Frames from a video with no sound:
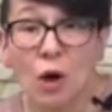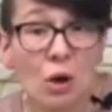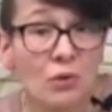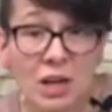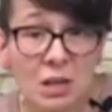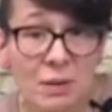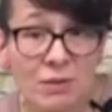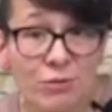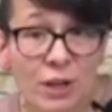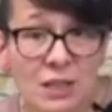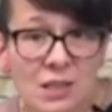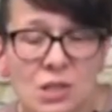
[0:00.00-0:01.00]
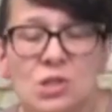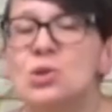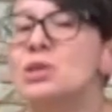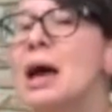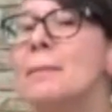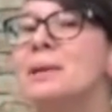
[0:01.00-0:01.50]
already been felted, so
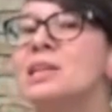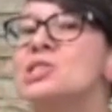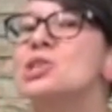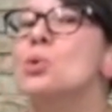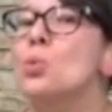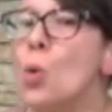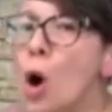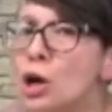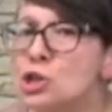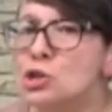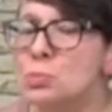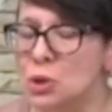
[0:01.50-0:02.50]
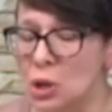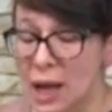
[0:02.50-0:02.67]
that means they're washable.